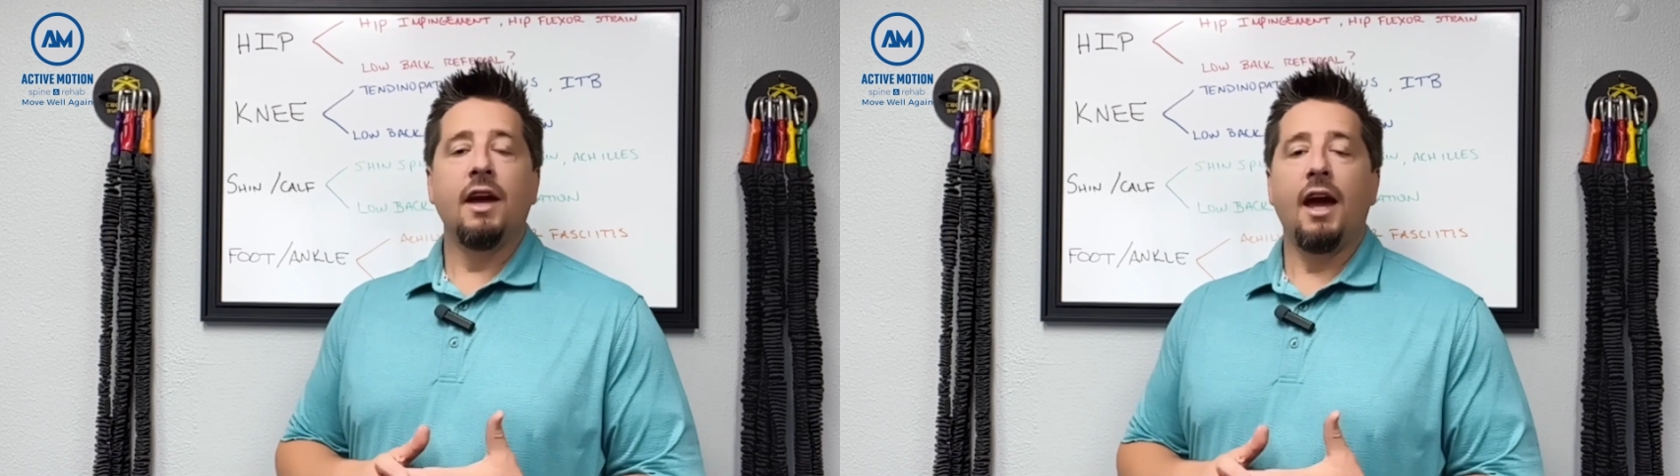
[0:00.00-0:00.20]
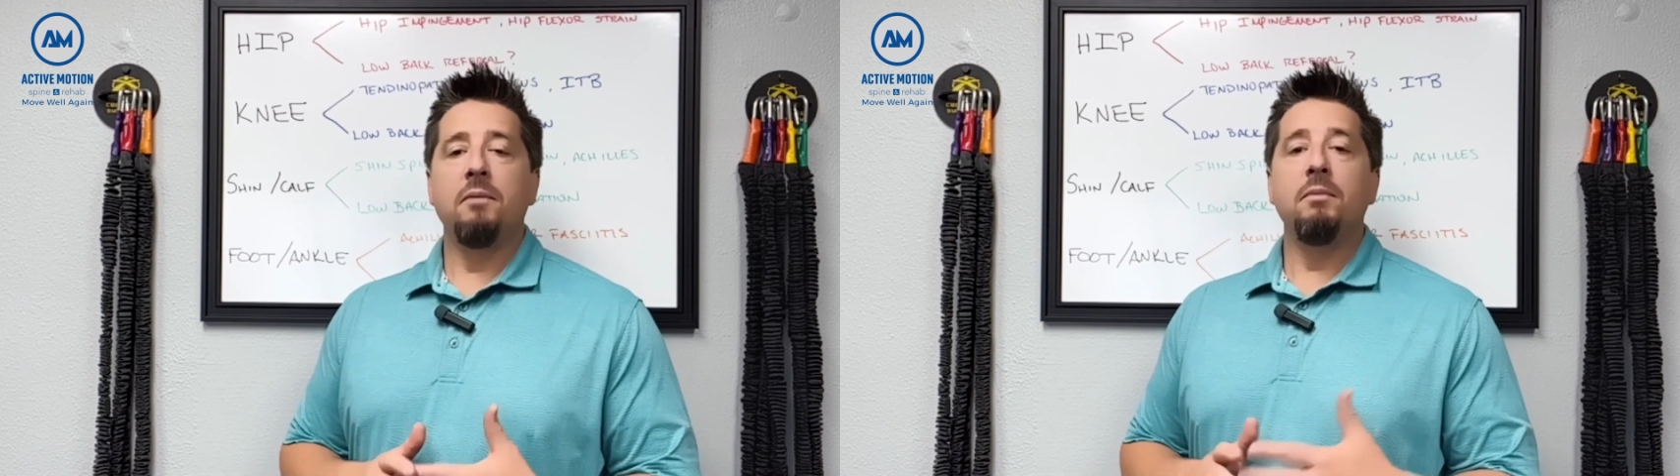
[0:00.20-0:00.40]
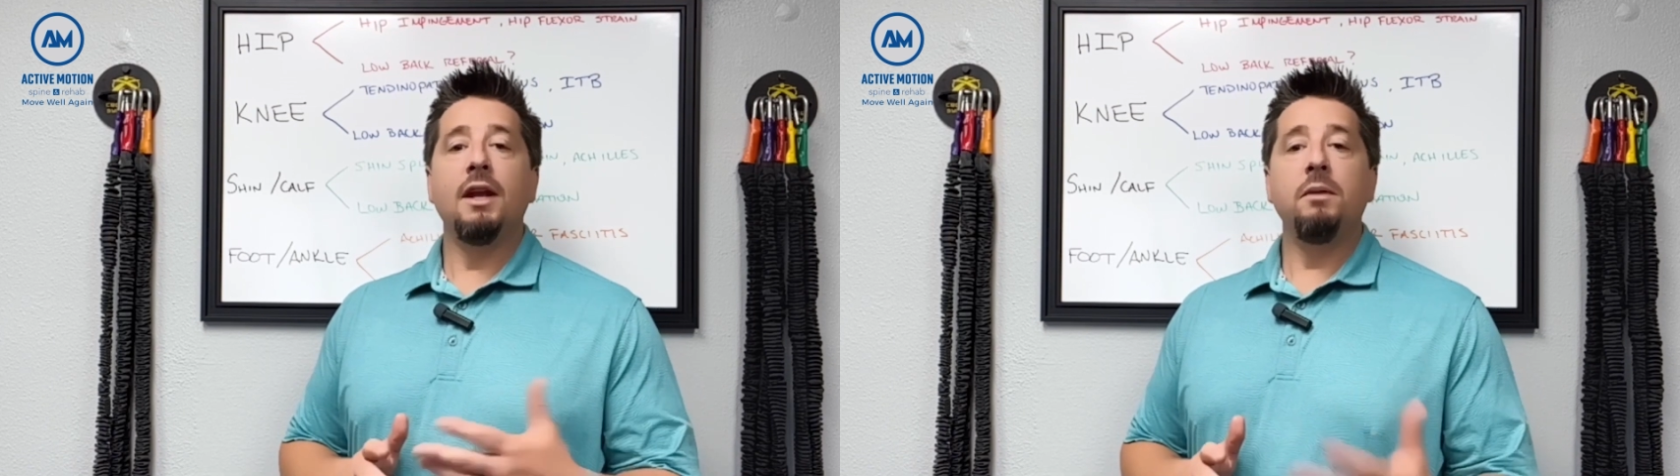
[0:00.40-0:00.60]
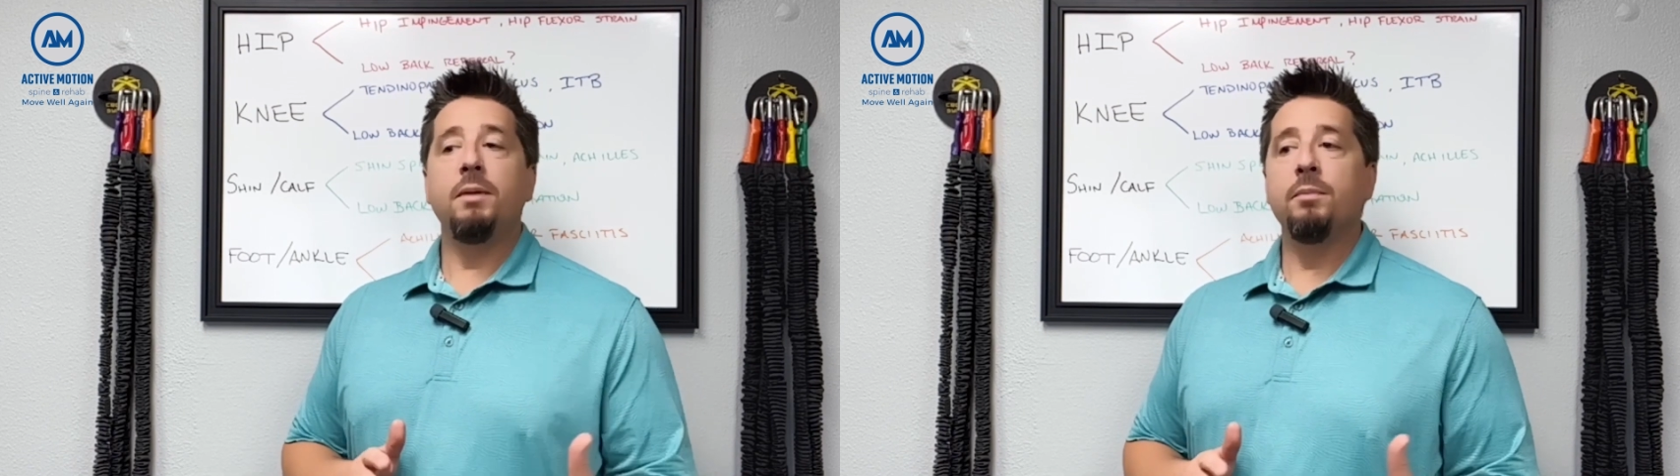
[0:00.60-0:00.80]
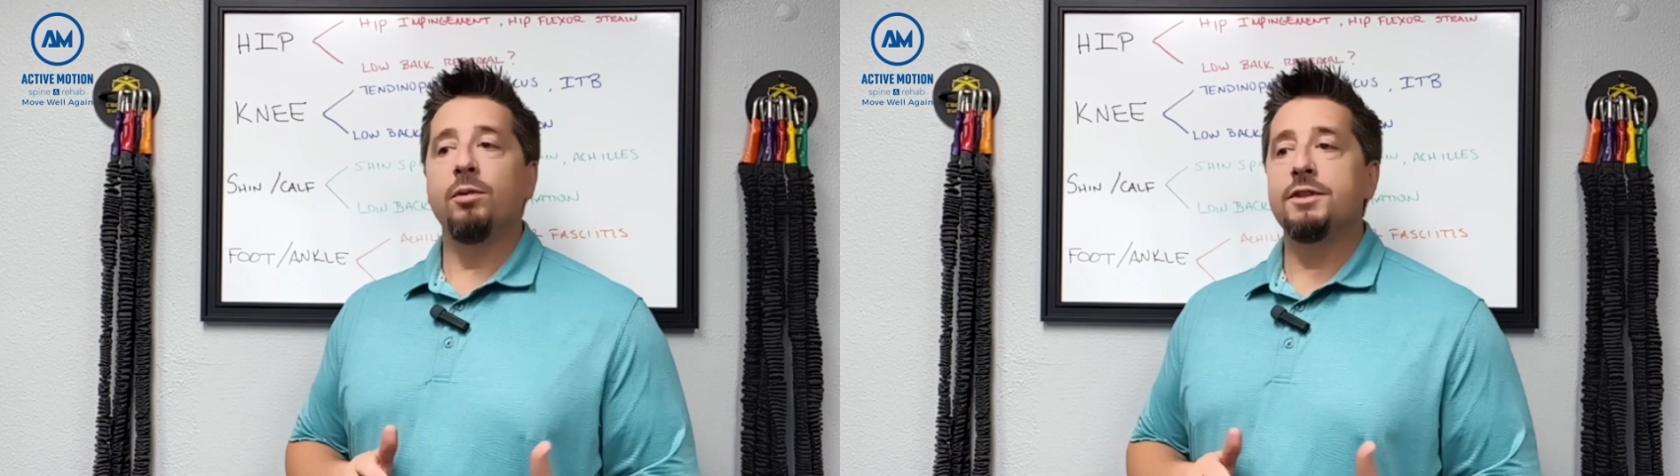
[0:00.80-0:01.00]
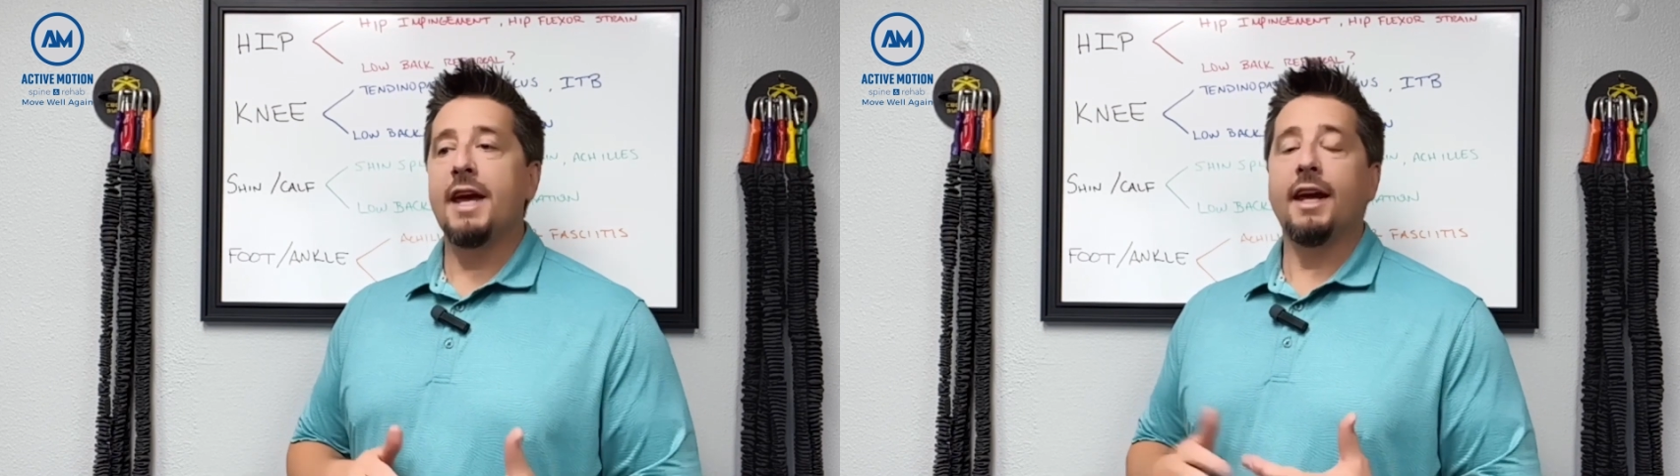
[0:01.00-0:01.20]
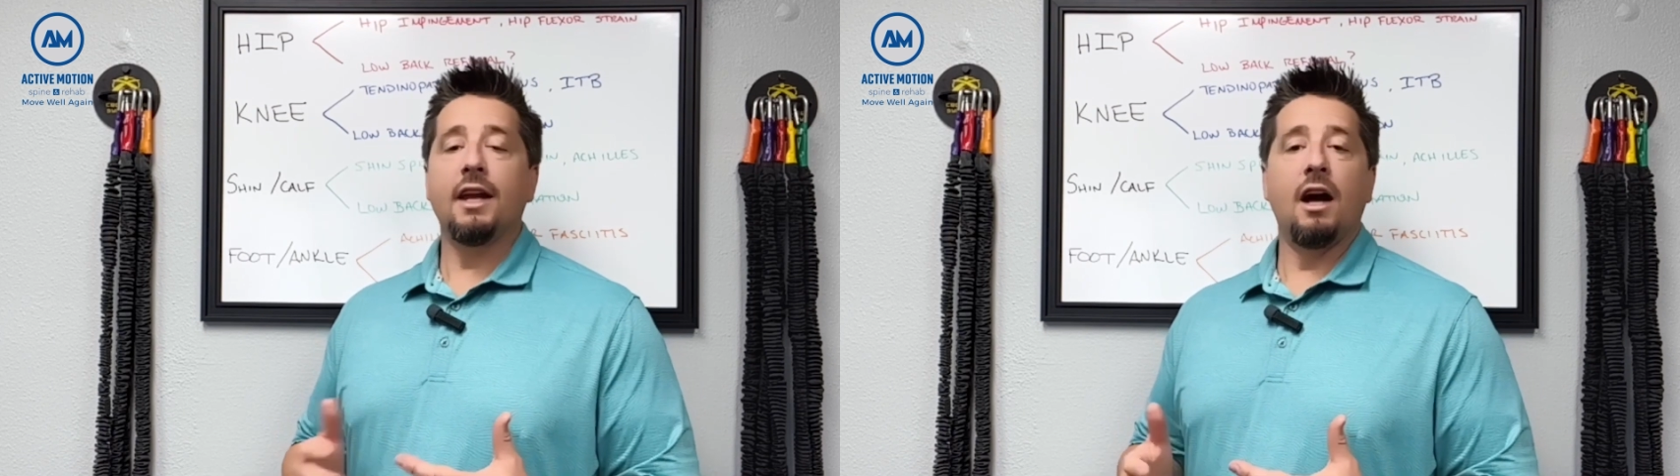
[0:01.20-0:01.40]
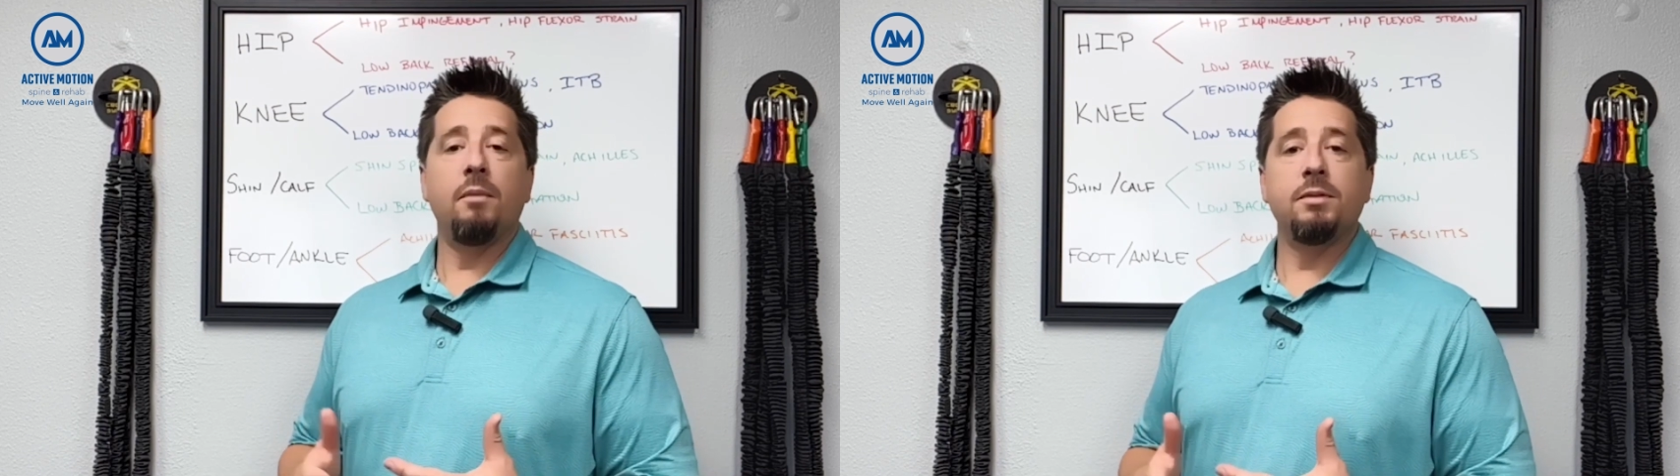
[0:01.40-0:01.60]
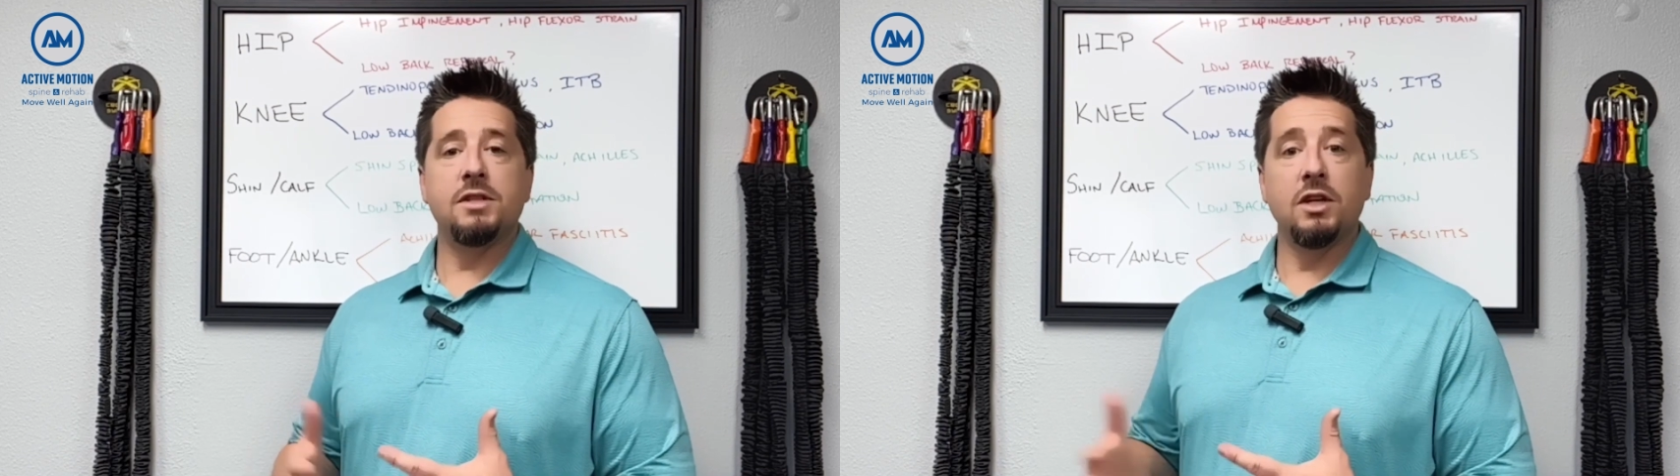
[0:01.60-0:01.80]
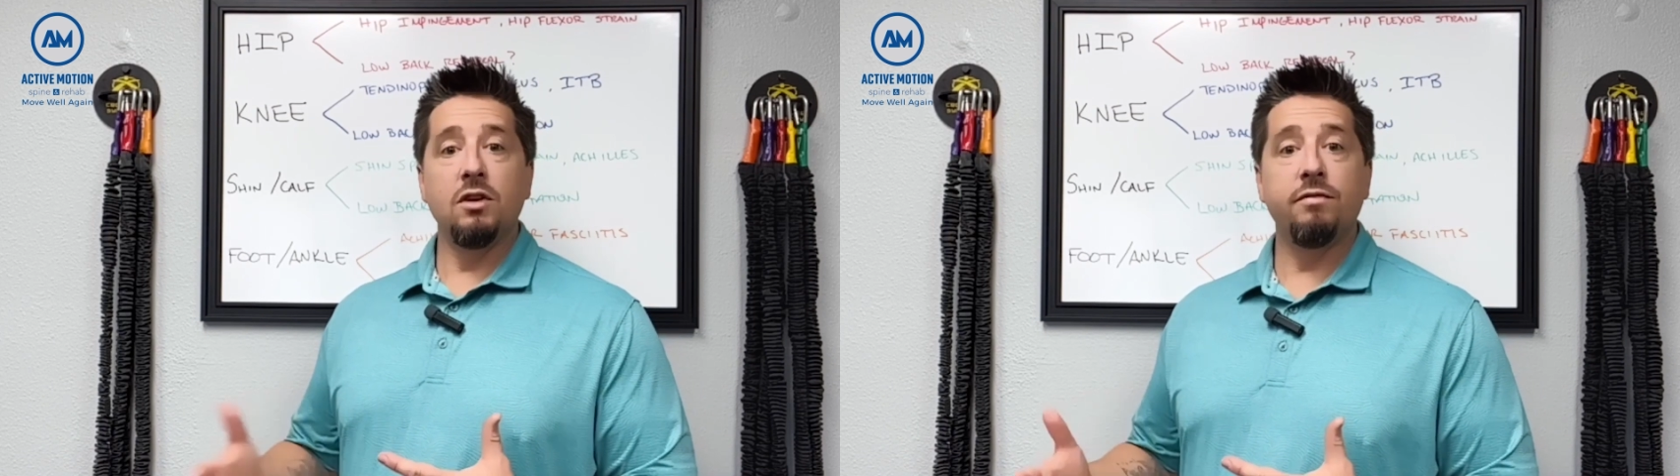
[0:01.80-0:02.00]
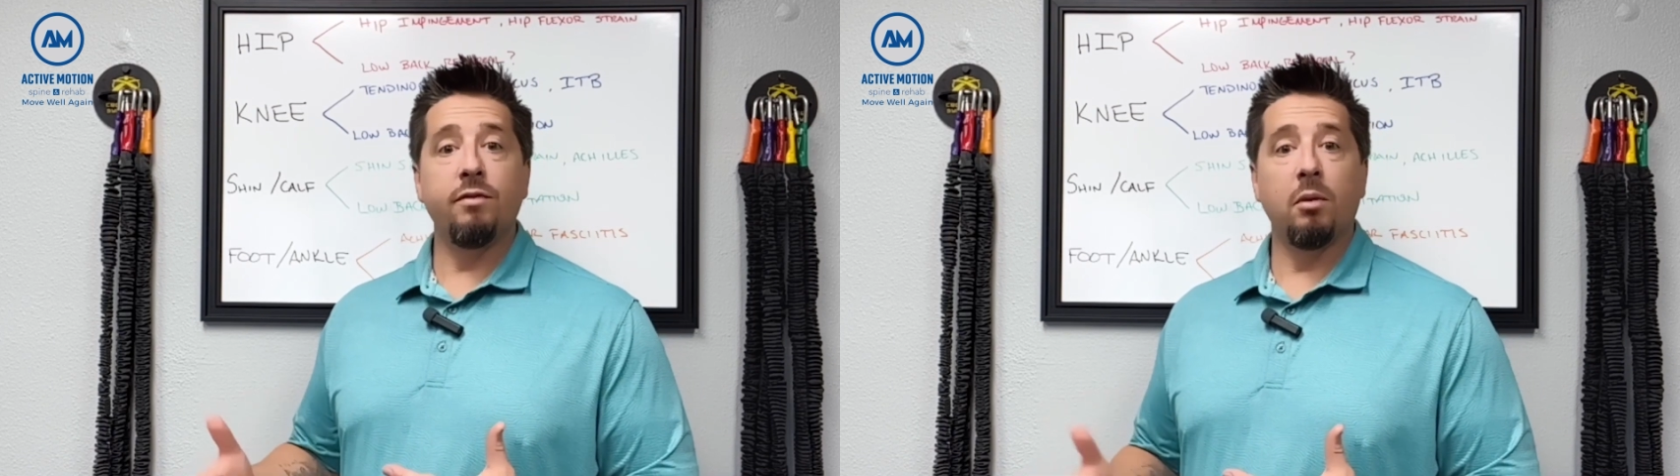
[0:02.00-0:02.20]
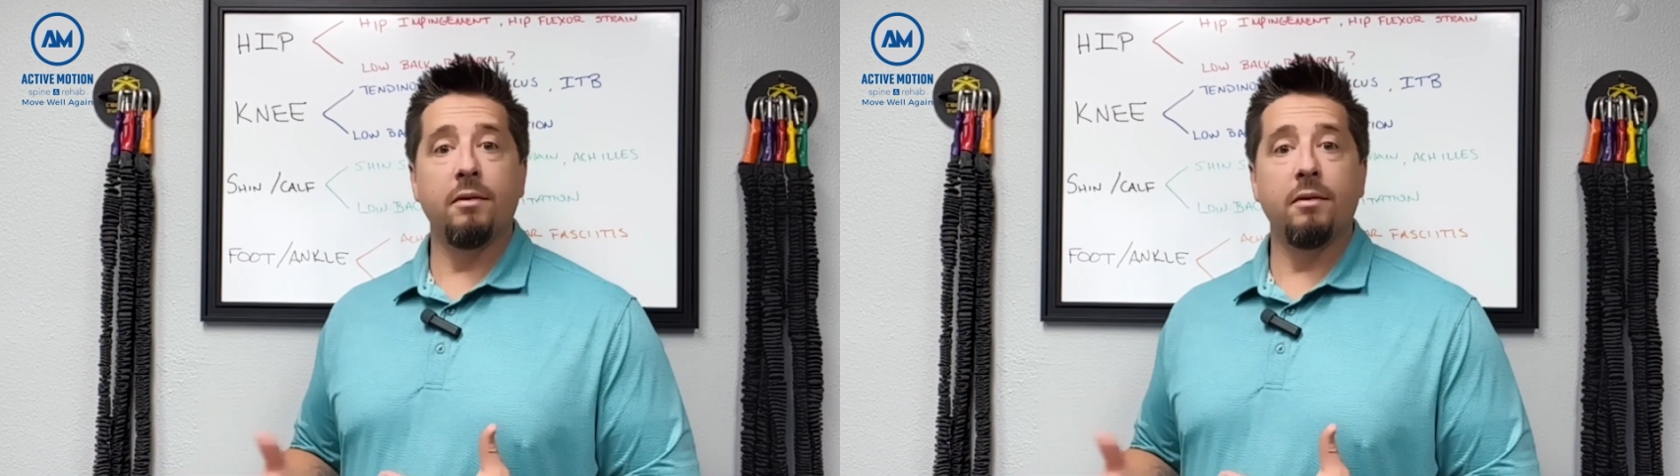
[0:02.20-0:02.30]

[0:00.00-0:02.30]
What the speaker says: and many people take it up as a new form